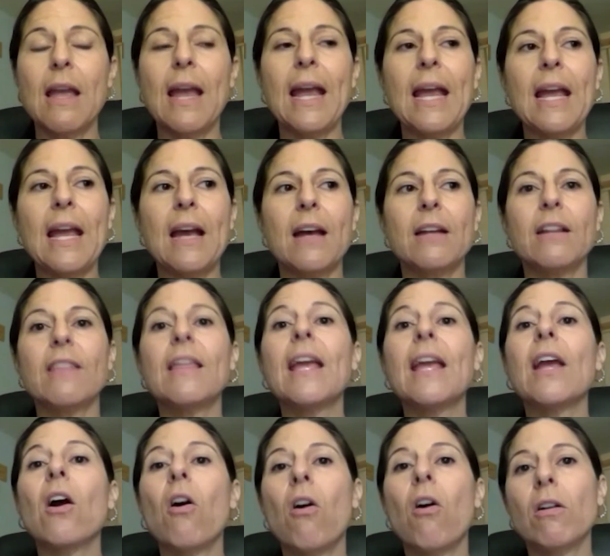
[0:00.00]
and
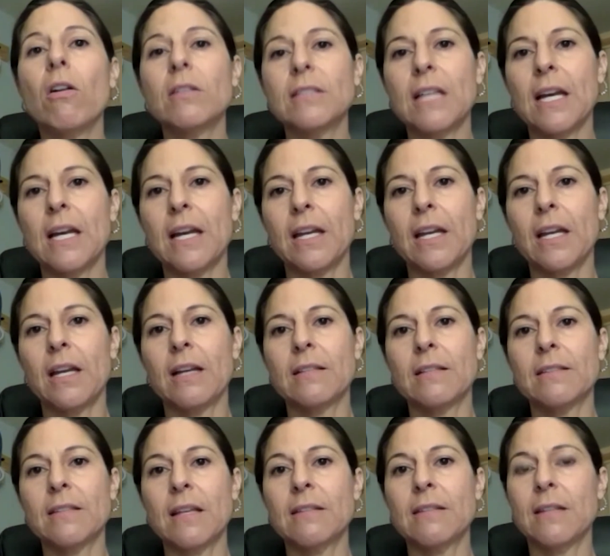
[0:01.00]
they all die a
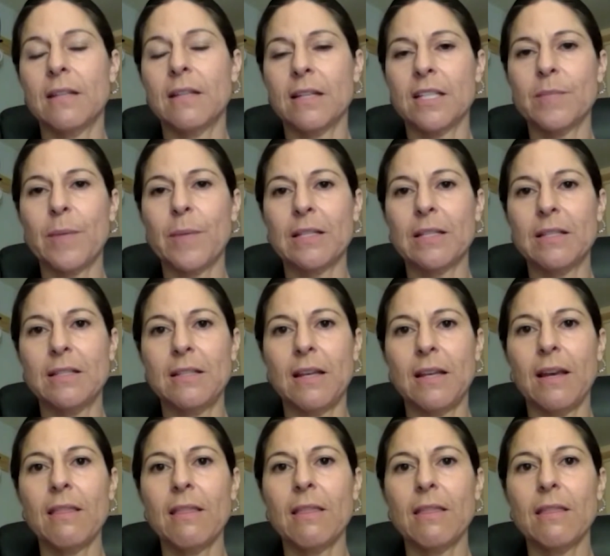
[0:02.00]
sudden unexpected
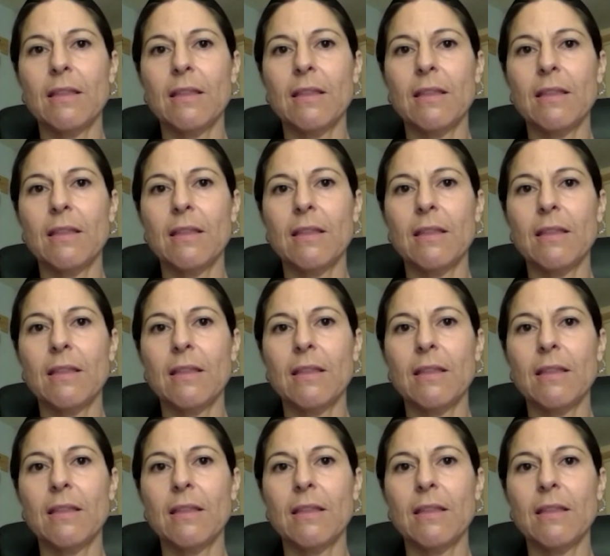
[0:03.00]
death.